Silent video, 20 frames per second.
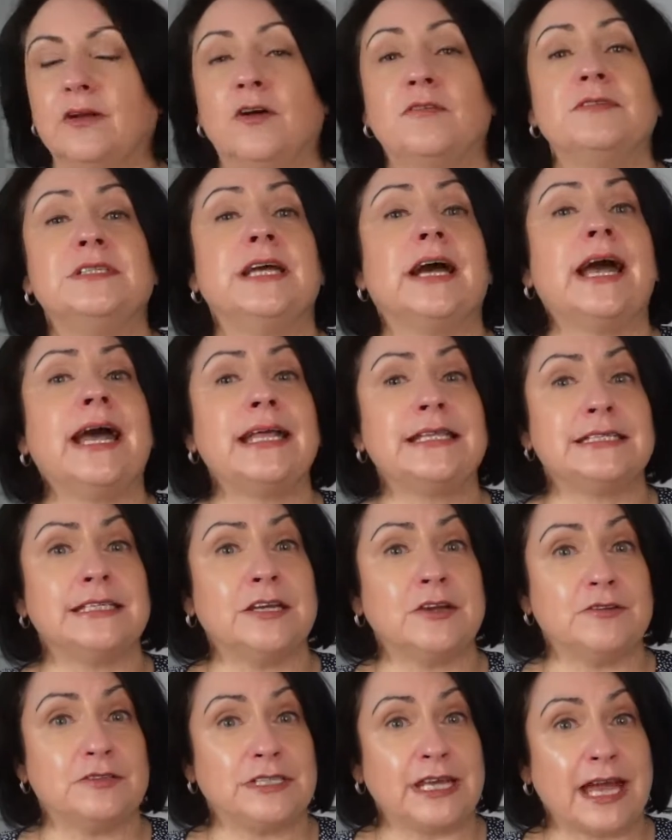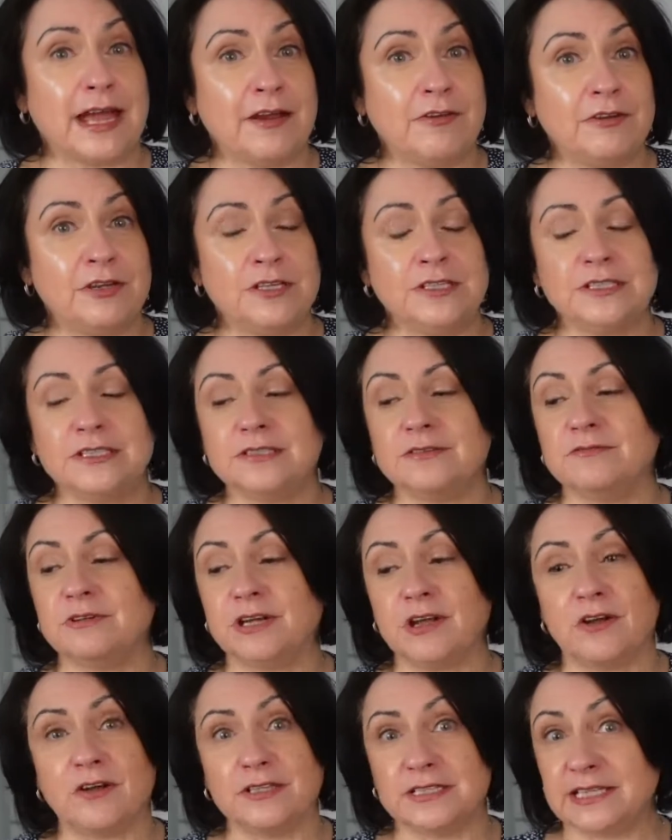Obviously I had to go to Harrods
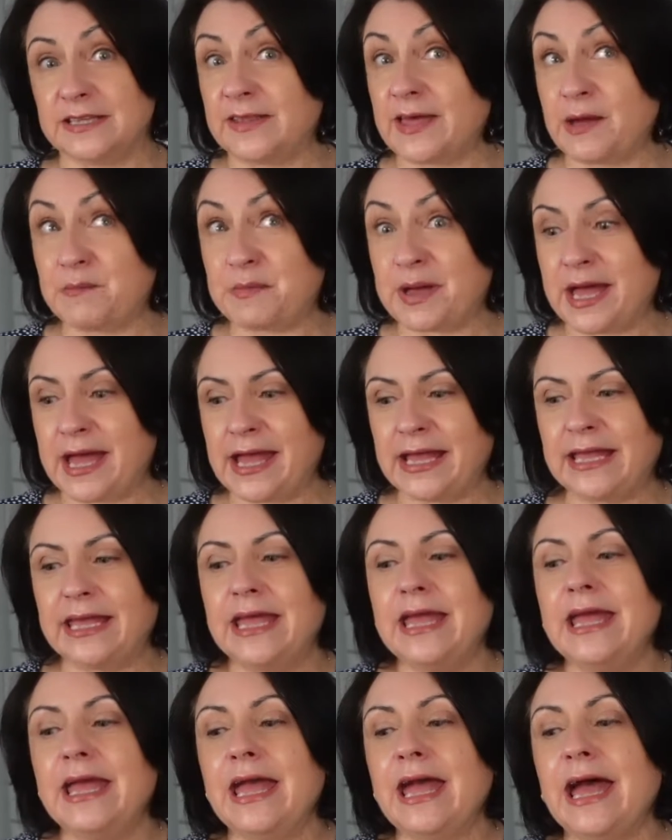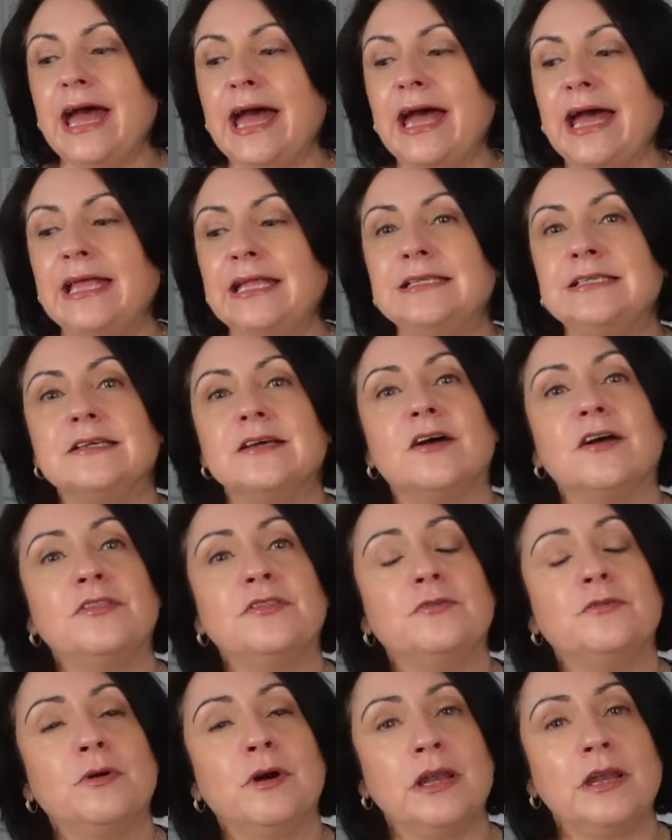regarding that bag, and I
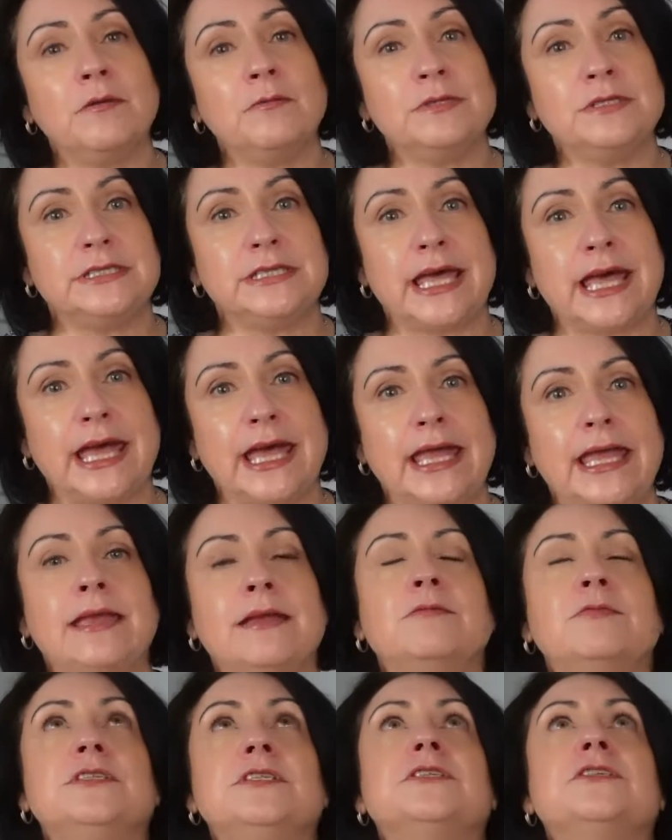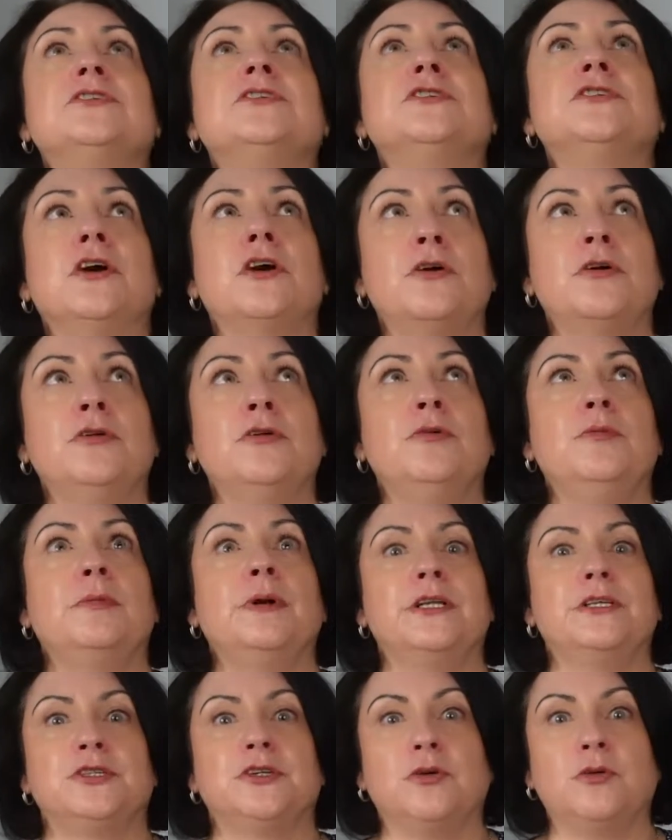thought while I was there it was so
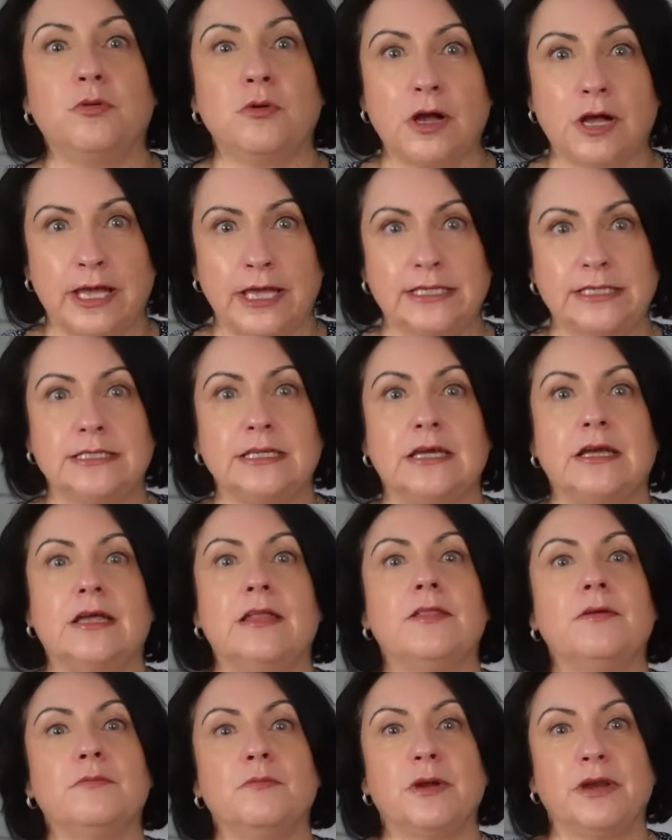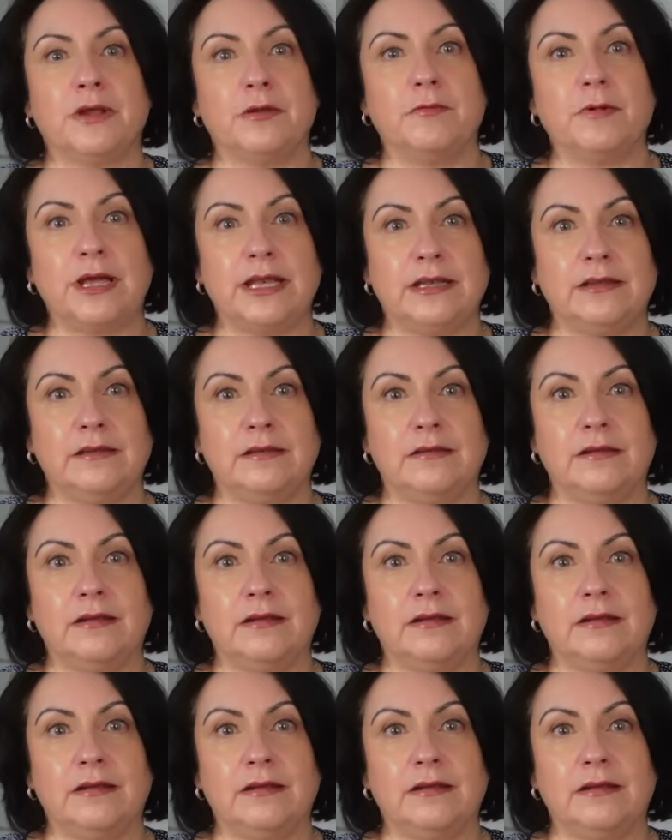much quieter than when I went